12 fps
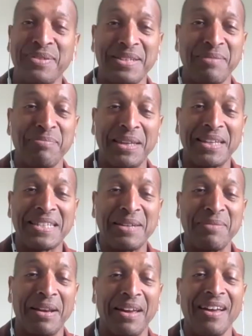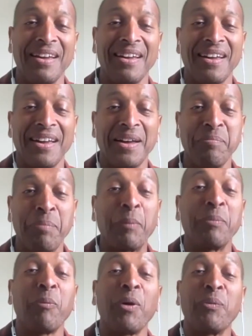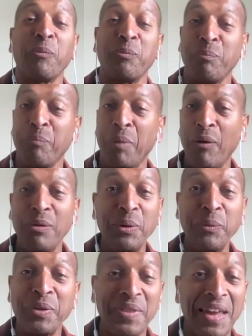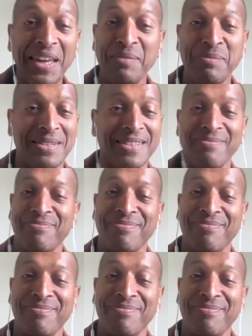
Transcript: something similar, uh, but, but, but only with names.